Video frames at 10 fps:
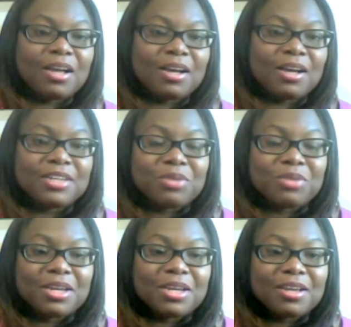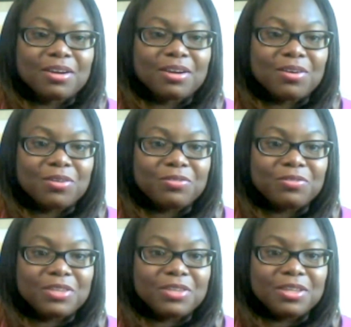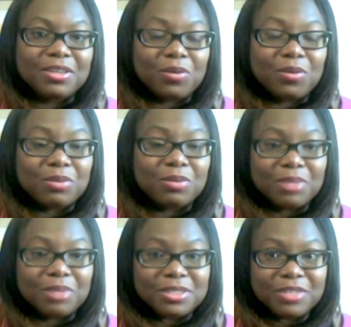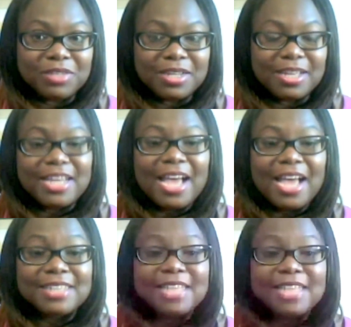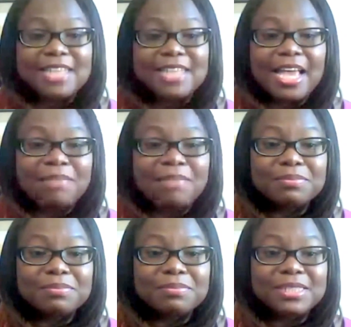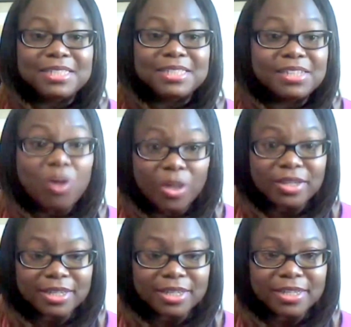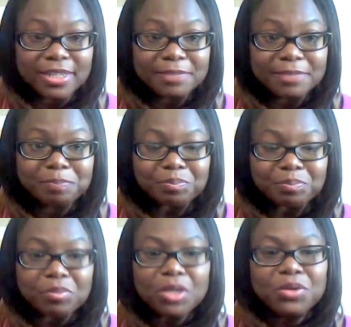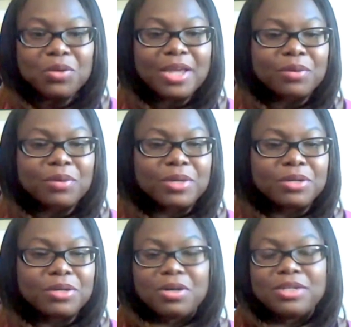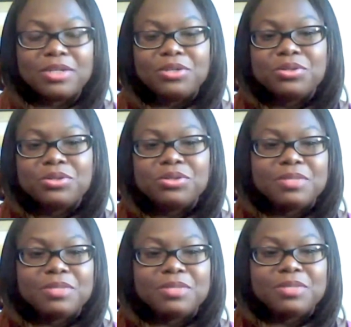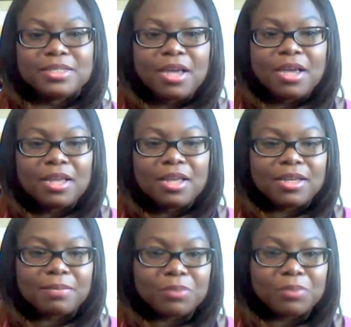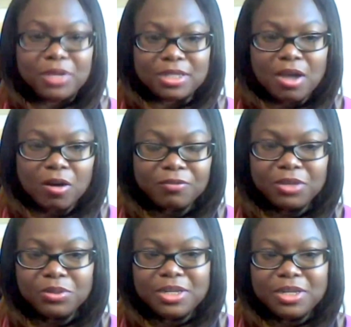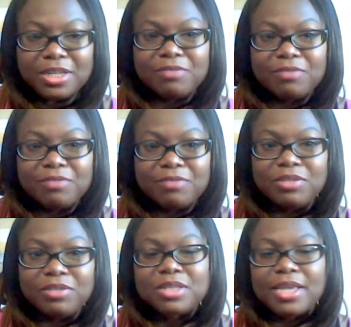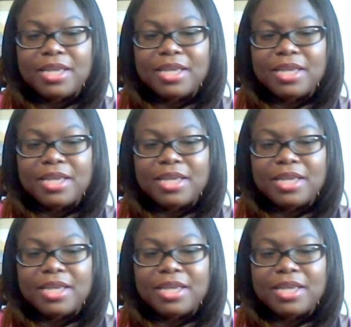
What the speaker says: I drink a coffee called Montevita. It has MCT oil in it. Like when you go on YouTube, there's like Bullet Coffee, or there are like videos like